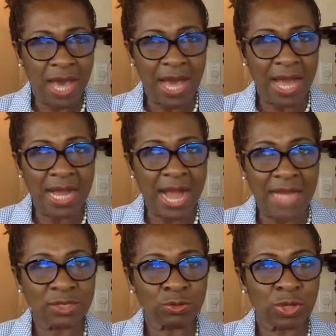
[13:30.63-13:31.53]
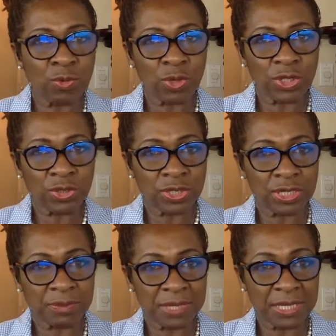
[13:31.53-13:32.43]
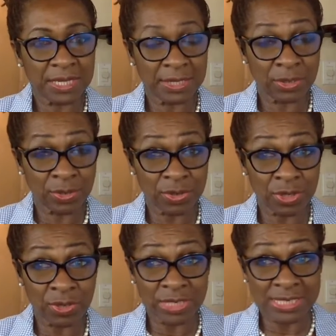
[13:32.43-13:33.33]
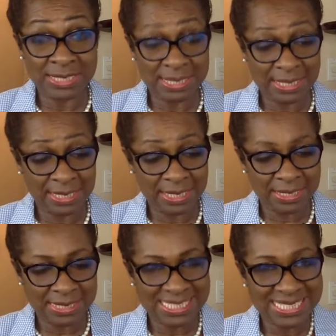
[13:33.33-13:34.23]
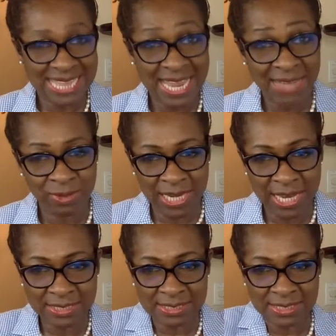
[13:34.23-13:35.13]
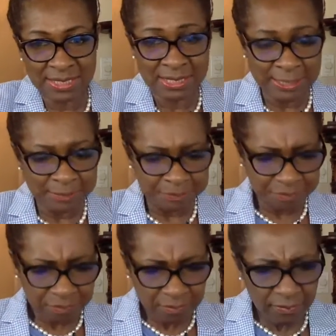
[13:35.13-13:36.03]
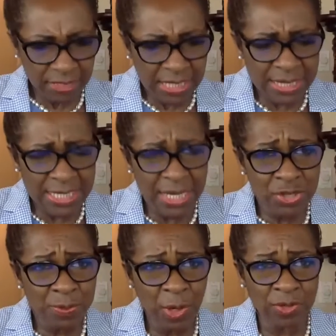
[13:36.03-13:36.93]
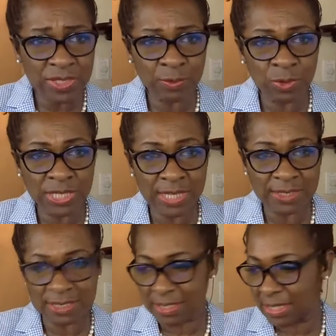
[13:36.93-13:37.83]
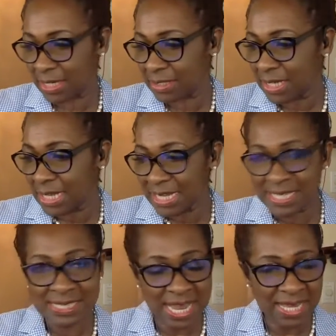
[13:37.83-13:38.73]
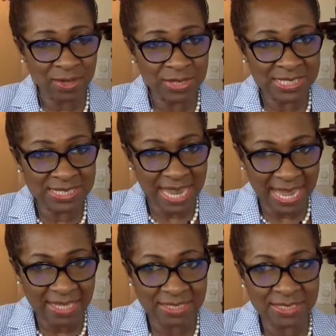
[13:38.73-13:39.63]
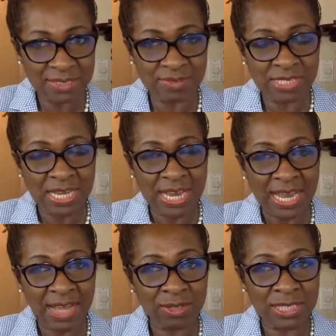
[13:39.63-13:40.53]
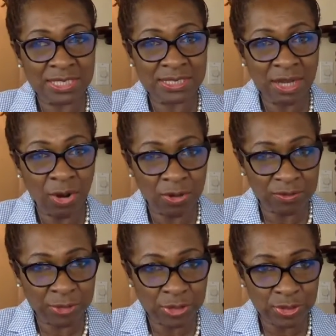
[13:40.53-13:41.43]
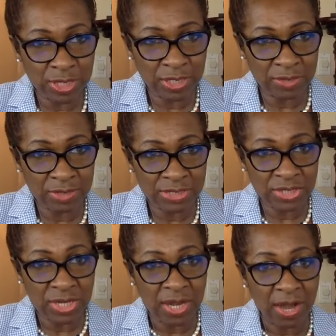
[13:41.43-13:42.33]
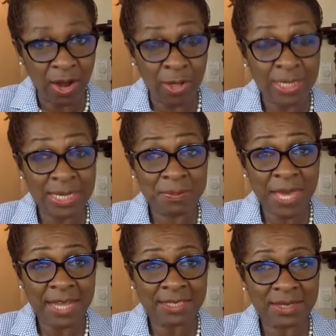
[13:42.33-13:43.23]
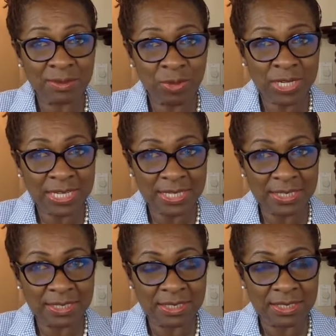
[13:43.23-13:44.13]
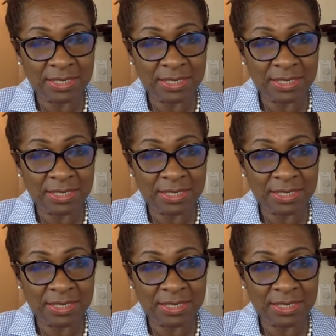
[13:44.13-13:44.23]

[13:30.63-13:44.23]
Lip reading: I don't know where you're going to be in your 30s. It is a sad reality. And the other part that we're not looking at is how these additives, how these artificial colorings are impacting the brain.